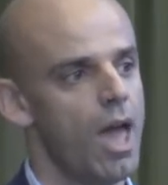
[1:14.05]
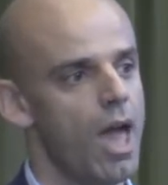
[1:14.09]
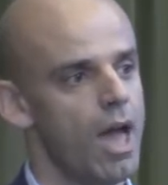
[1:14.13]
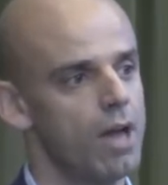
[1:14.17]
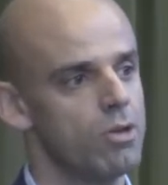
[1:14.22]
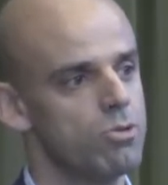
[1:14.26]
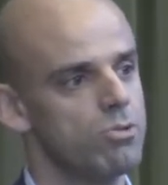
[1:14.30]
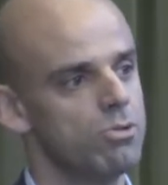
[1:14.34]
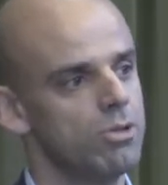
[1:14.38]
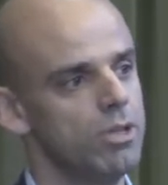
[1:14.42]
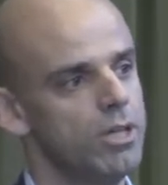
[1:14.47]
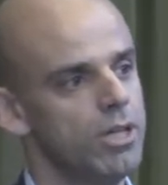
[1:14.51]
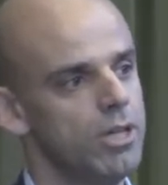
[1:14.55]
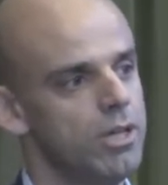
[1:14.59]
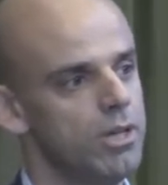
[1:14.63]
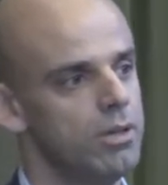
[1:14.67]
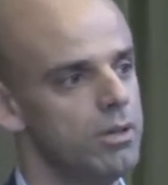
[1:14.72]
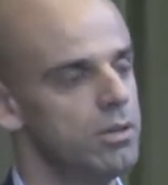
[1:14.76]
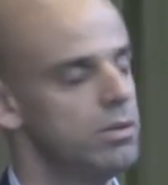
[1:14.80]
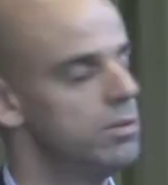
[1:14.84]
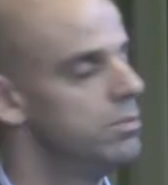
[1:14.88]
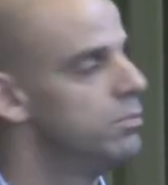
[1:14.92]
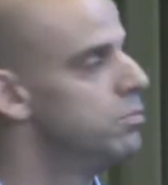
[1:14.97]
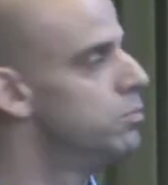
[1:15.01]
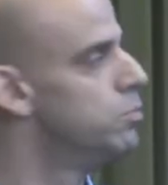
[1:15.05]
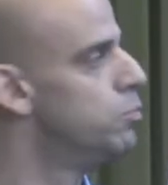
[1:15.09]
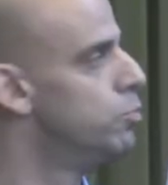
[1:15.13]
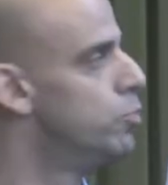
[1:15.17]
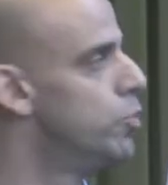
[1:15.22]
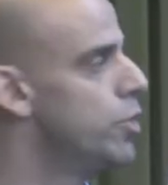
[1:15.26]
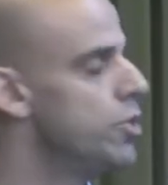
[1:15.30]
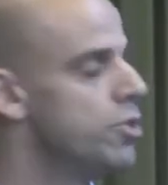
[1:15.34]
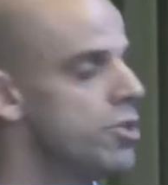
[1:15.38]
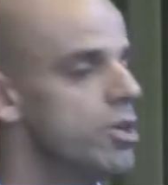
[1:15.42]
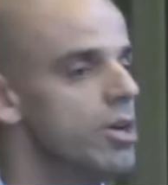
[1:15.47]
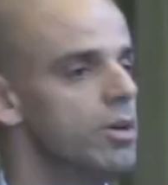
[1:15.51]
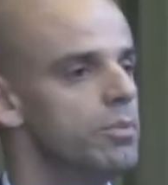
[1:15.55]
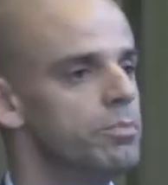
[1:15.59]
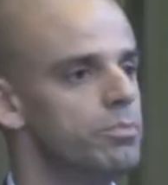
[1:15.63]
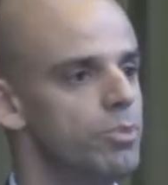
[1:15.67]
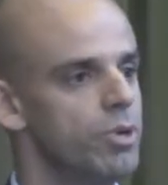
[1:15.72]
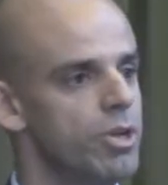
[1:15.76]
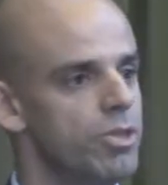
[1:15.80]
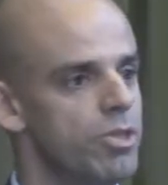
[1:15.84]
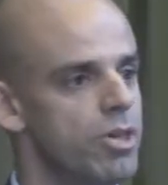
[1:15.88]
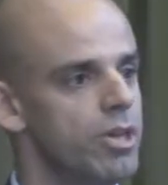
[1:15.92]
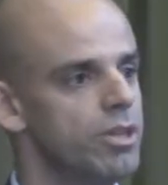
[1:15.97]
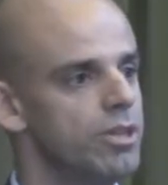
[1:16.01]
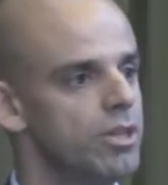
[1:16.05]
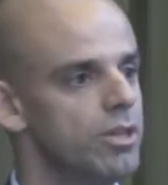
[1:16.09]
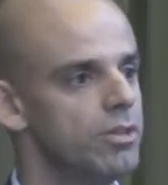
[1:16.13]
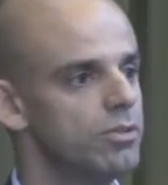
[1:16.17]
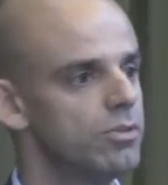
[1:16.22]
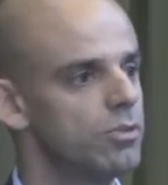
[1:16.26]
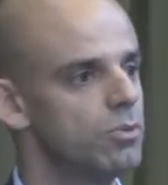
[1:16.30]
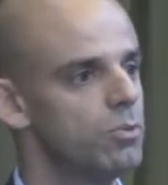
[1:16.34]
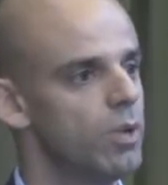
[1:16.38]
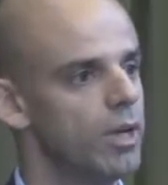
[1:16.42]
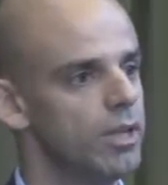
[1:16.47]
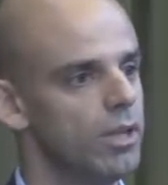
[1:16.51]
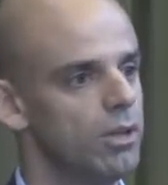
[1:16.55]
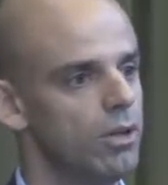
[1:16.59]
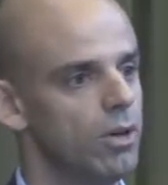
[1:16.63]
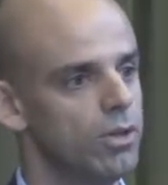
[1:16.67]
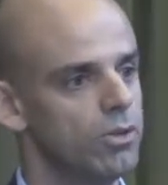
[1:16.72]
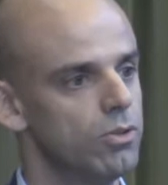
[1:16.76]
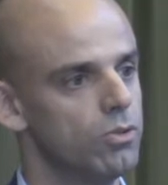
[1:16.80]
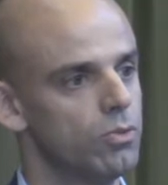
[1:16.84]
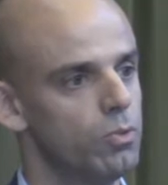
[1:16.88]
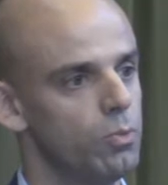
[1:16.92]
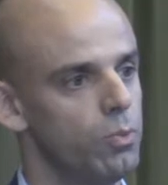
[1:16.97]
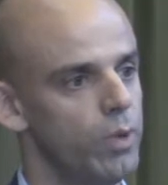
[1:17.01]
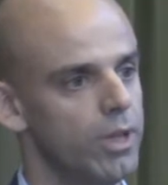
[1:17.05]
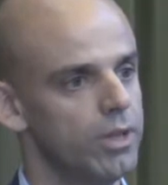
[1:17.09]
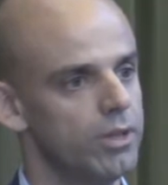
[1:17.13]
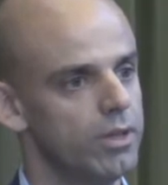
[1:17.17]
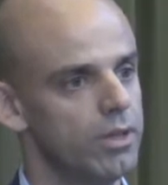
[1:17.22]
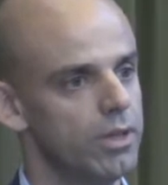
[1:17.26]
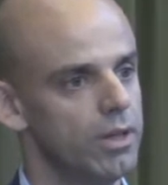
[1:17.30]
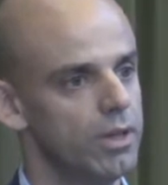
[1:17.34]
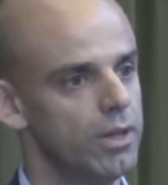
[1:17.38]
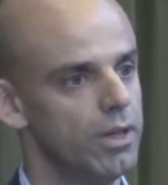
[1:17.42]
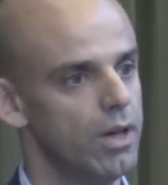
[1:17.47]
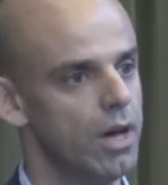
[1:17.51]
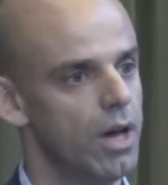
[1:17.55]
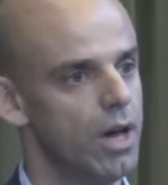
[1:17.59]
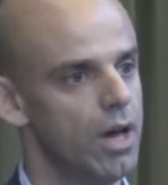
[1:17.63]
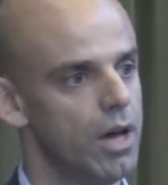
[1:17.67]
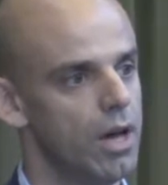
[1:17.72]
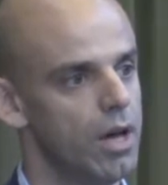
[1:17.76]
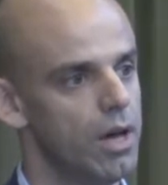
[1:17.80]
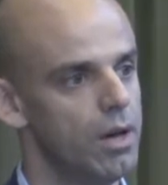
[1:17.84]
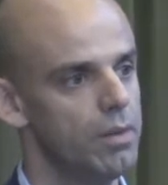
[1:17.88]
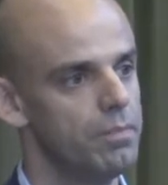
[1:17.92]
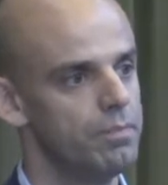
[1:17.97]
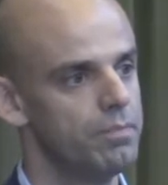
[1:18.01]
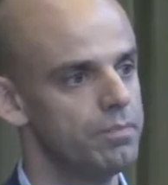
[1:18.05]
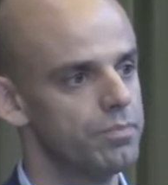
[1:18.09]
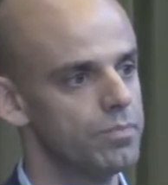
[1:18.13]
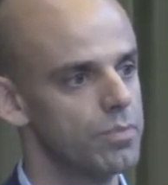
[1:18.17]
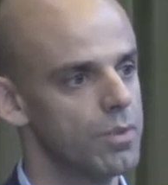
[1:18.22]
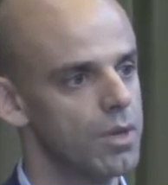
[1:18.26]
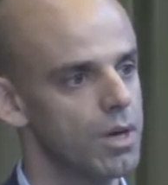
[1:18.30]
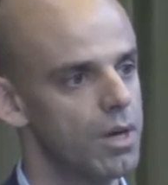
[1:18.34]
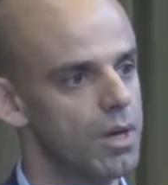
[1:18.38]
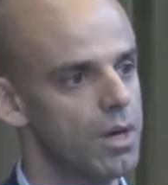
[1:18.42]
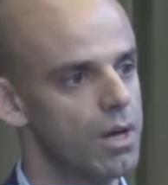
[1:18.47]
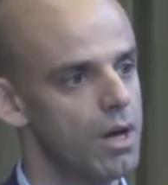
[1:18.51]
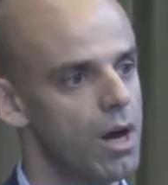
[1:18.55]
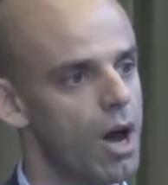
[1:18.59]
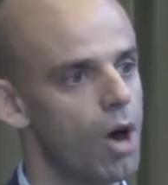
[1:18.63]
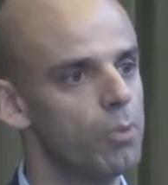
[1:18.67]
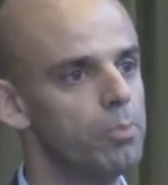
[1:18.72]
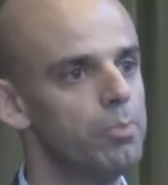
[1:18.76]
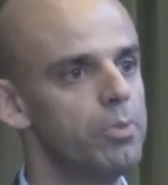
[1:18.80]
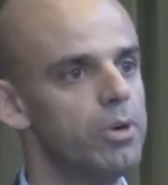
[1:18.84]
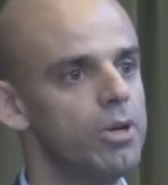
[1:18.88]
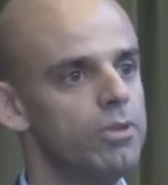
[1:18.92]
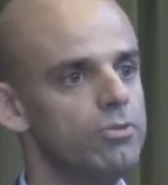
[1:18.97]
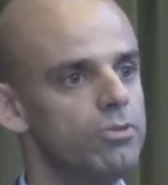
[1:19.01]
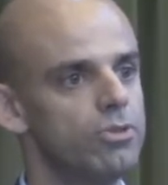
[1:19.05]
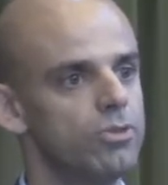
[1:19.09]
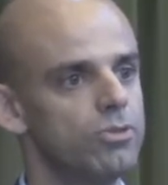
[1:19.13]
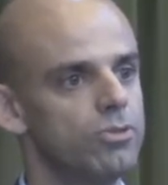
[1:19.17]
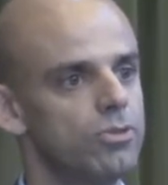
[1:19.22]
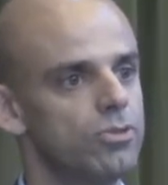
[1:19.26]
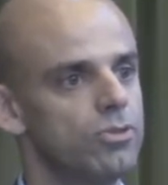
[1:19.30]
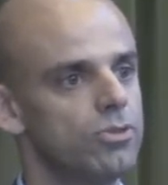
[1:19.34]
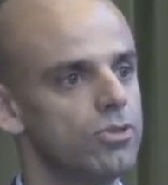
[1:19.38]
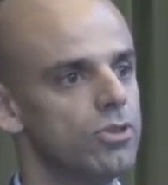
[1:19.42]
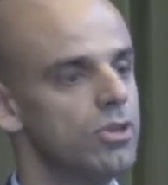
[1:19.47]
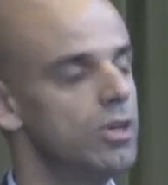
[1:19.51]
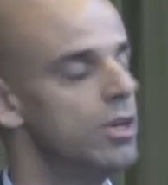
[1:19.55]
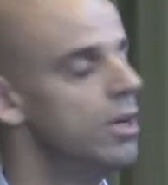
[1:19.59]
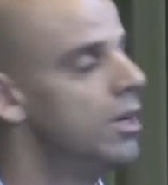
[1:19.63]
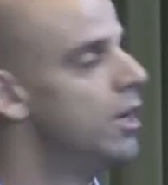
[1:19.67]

actually bridging this quite a lot with our previous